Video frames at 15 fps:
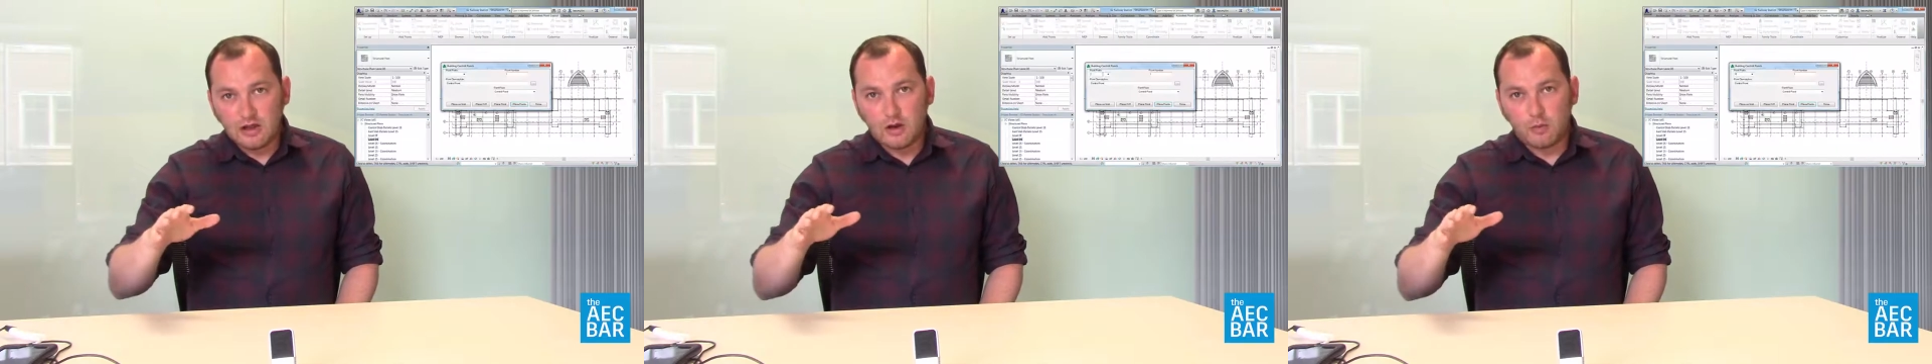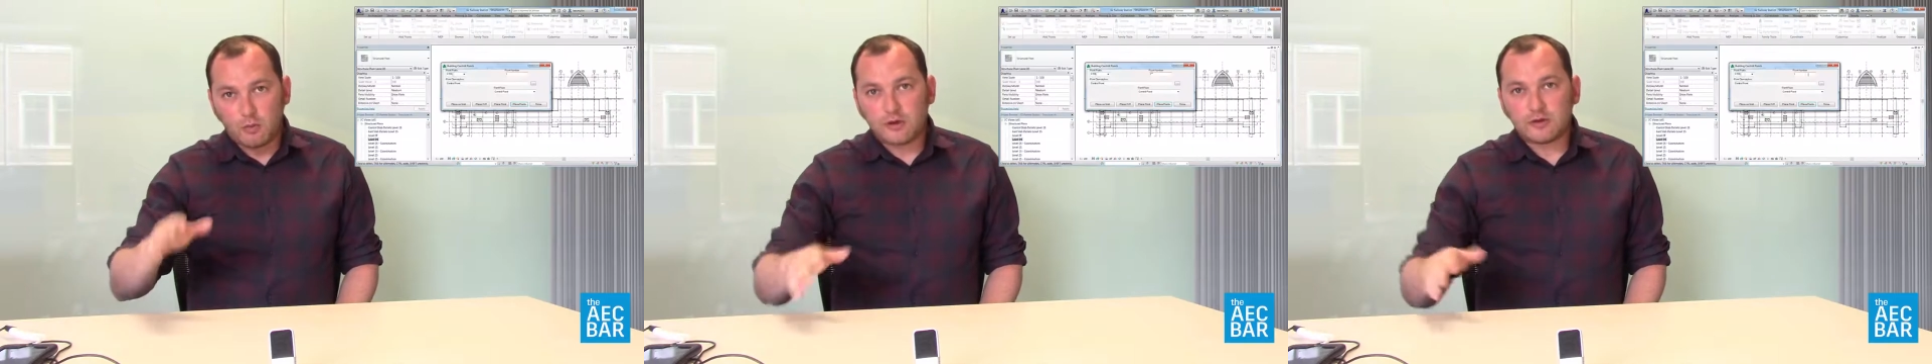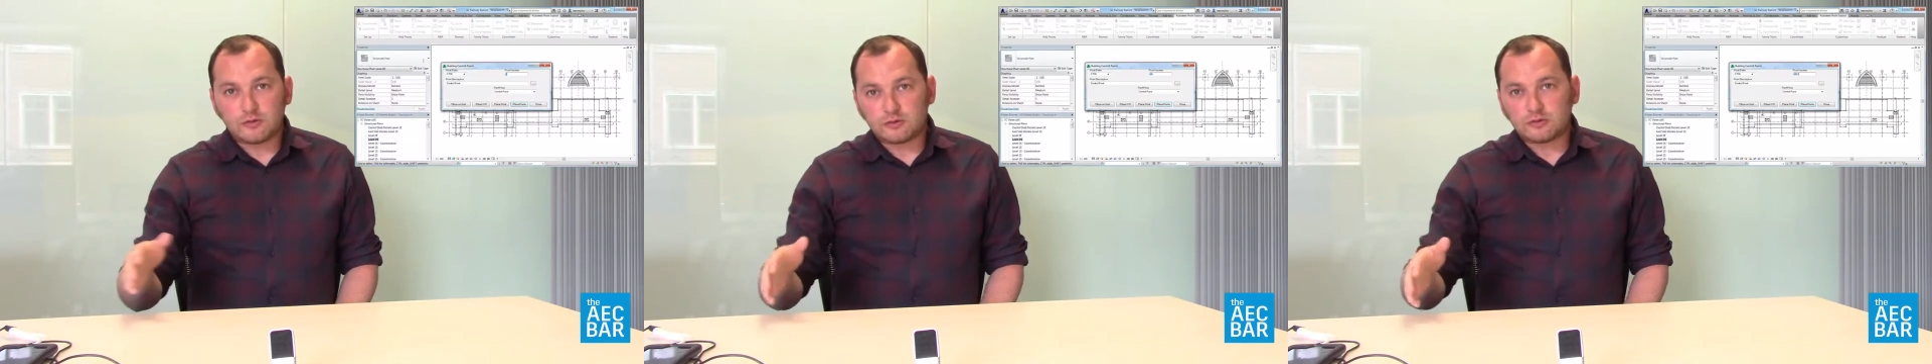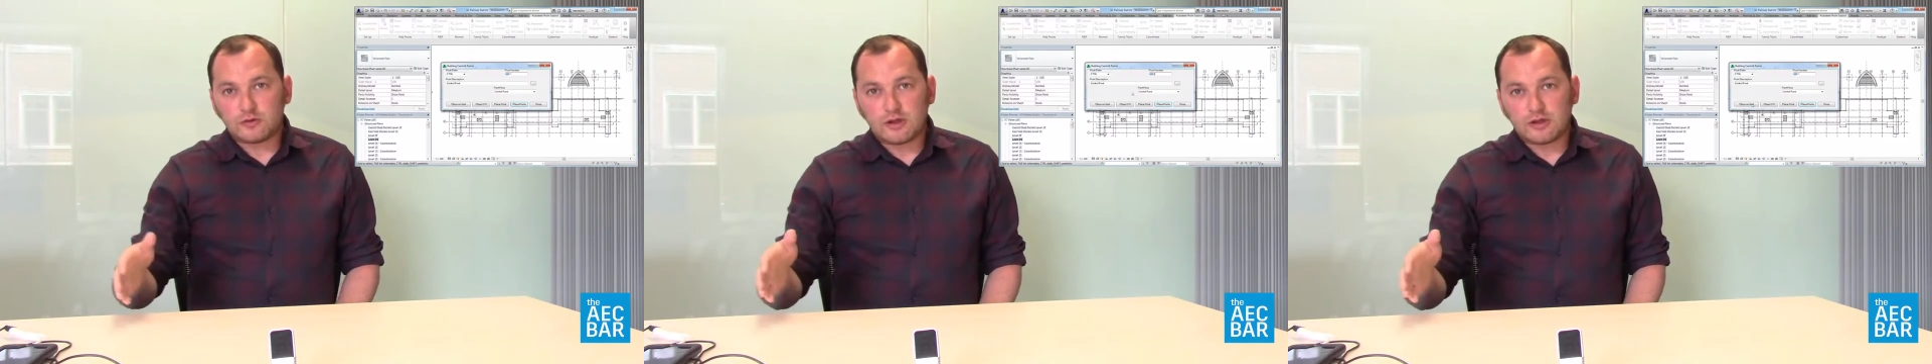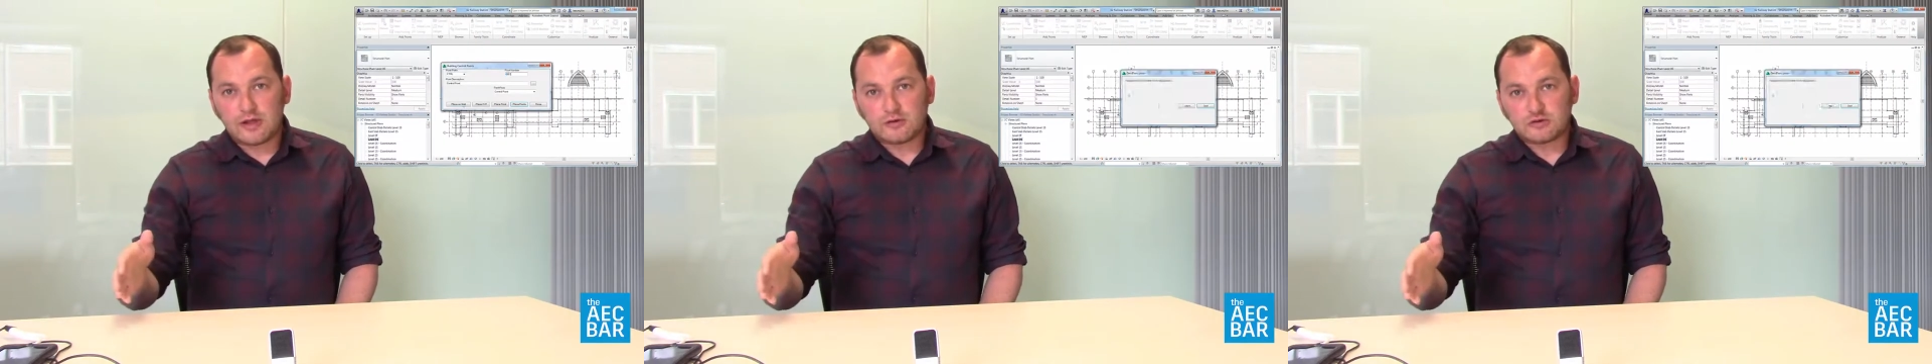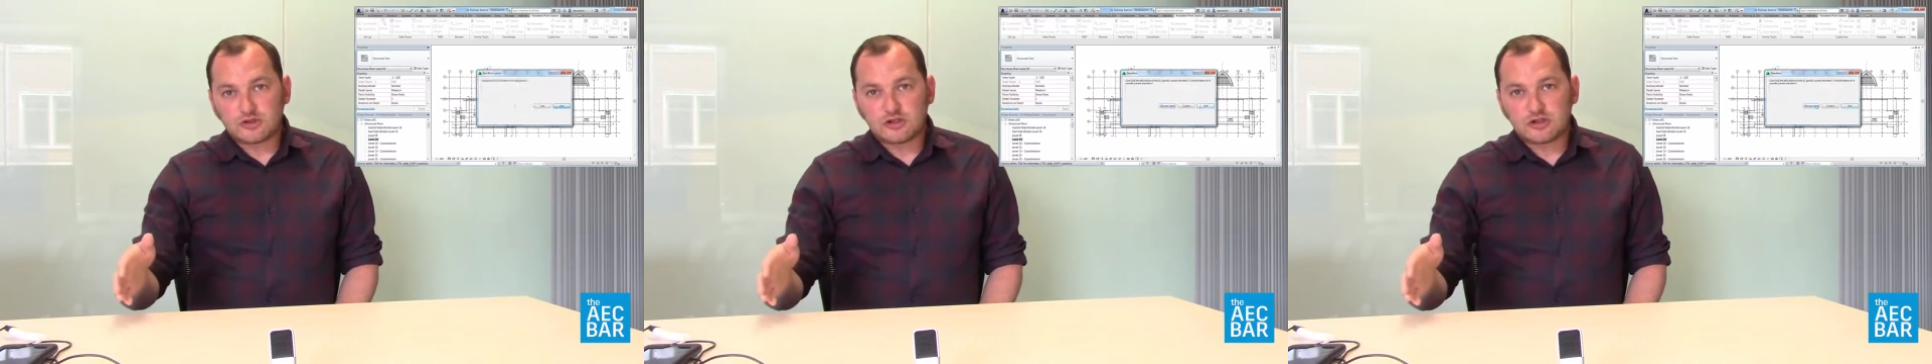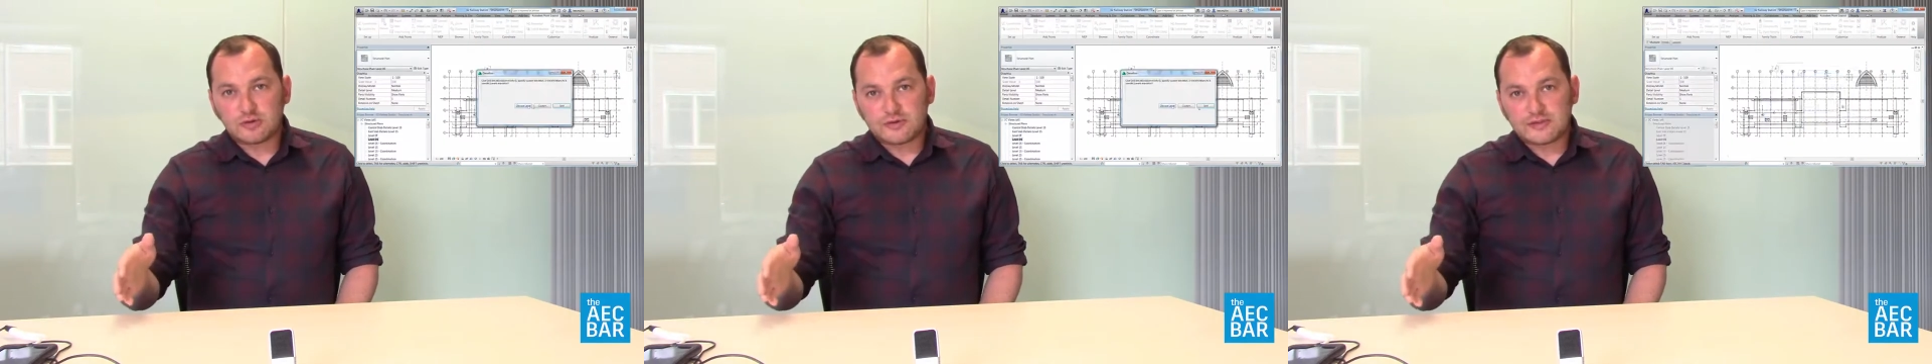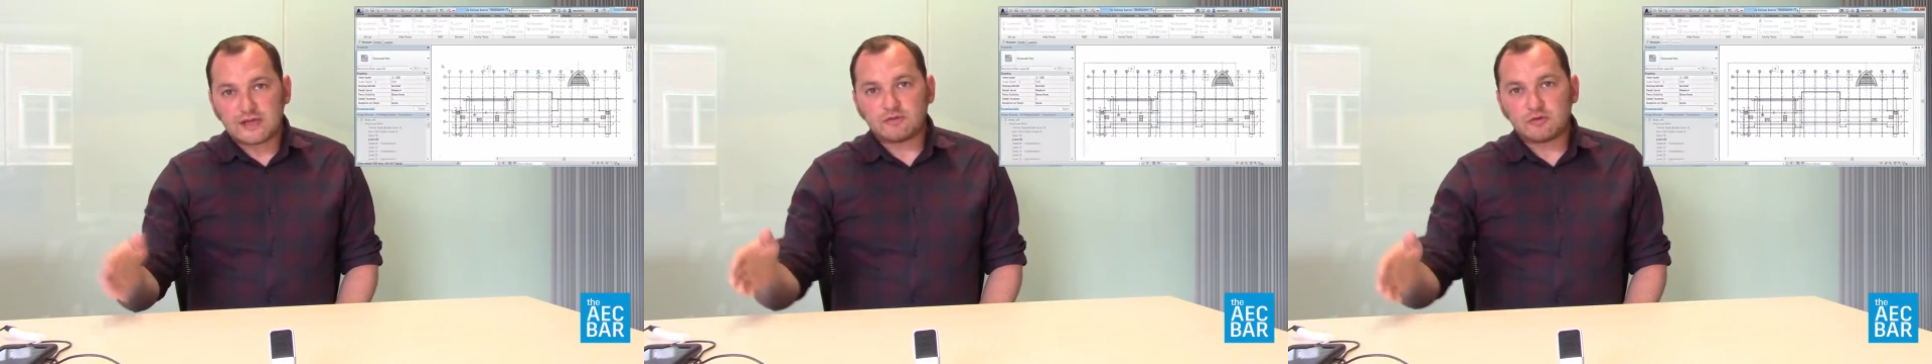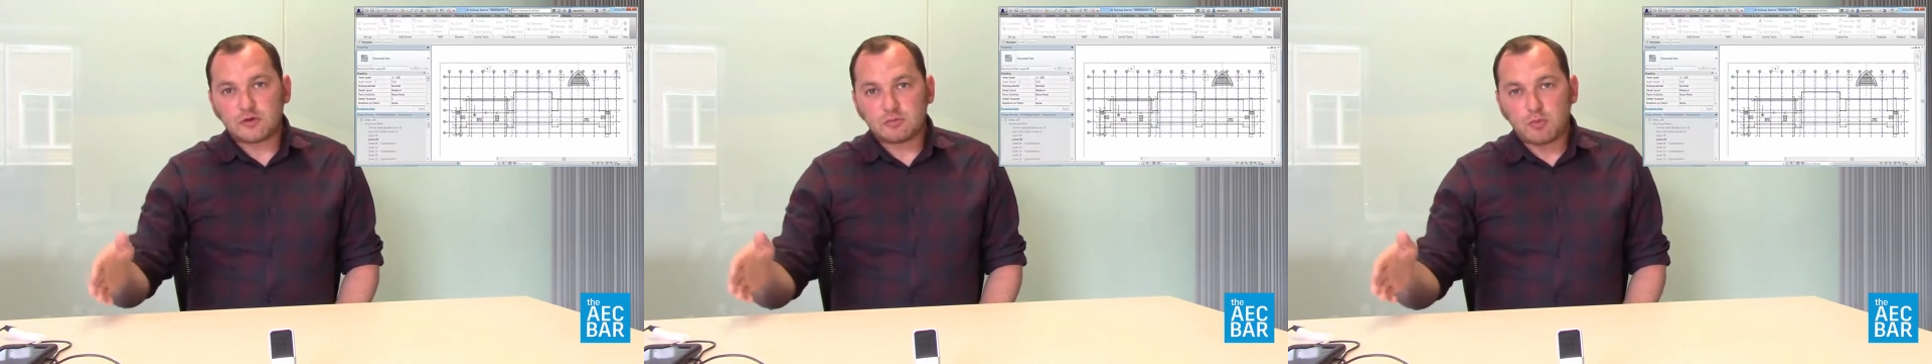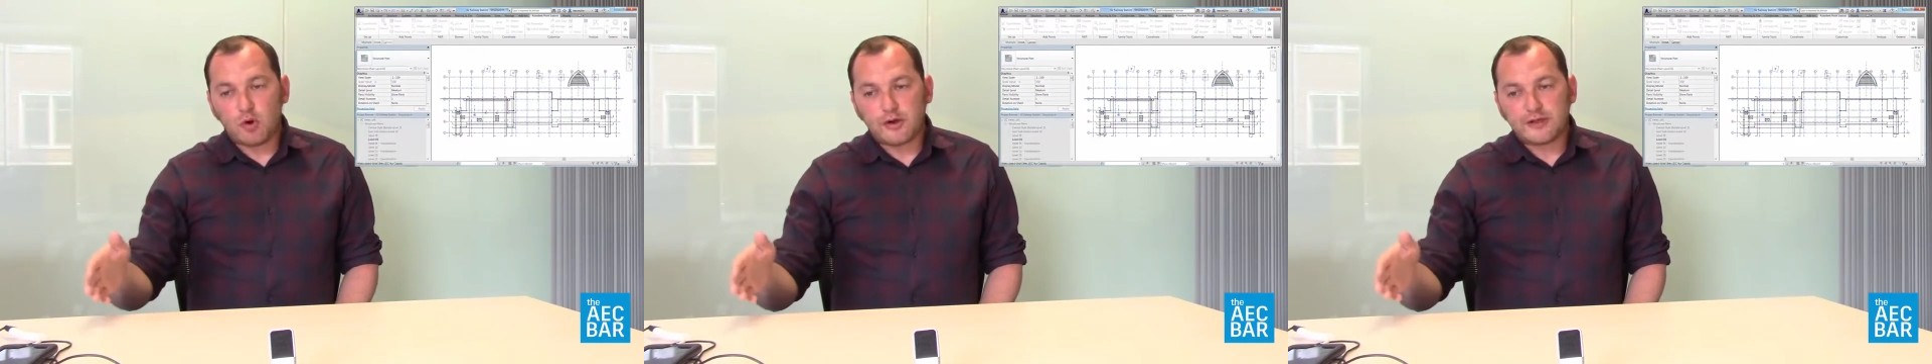And what it allows you to do is add those
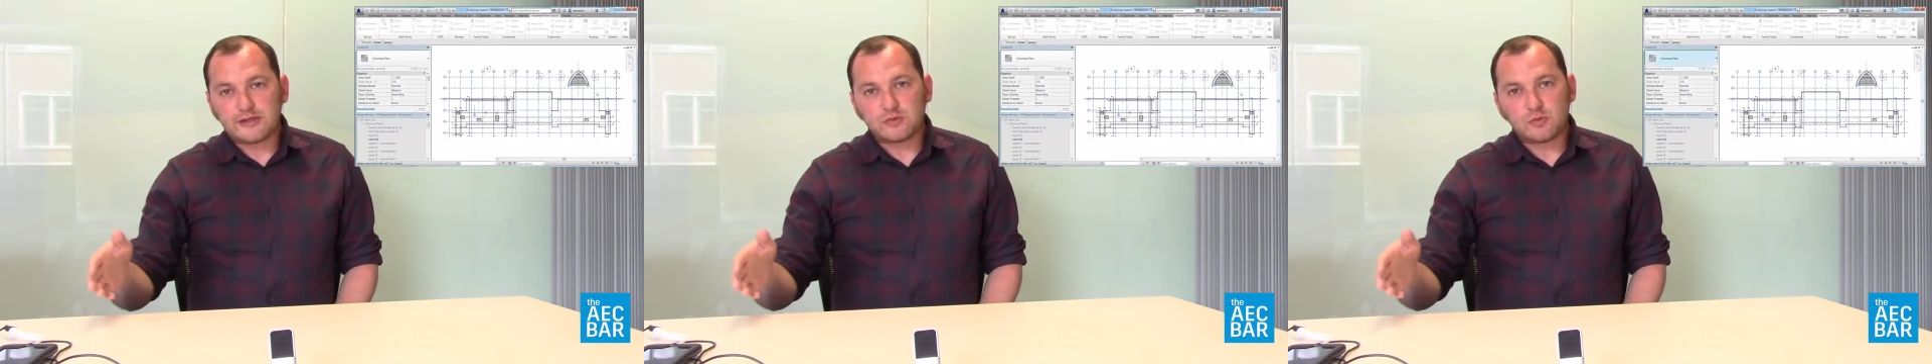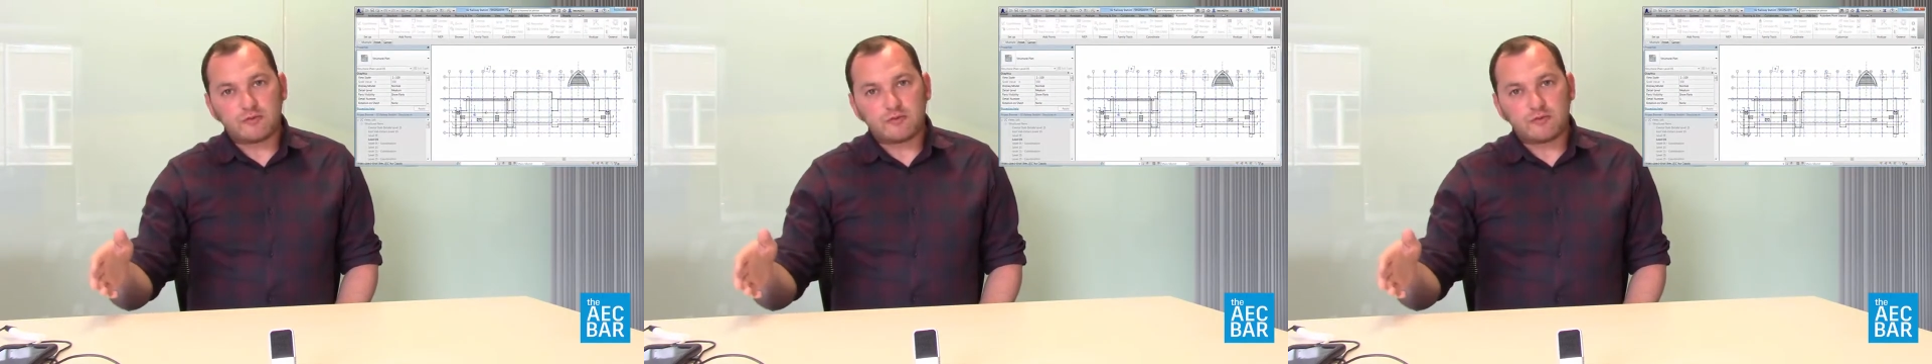points